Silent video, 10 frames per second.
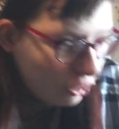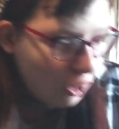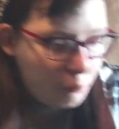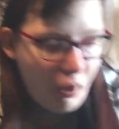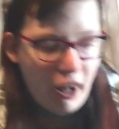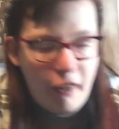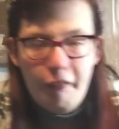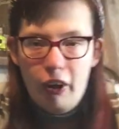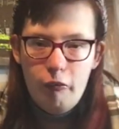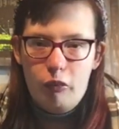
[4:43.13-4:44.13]
to
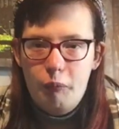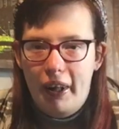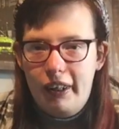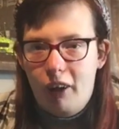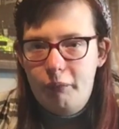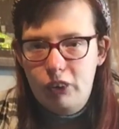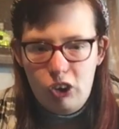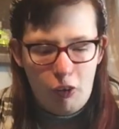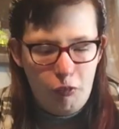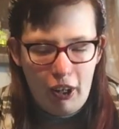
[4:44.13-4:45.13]
perfumes, makeup and
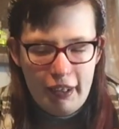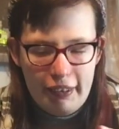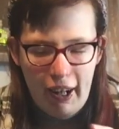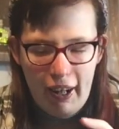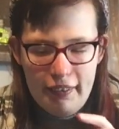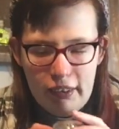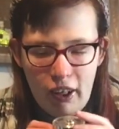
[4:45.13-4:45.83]
stuff like that,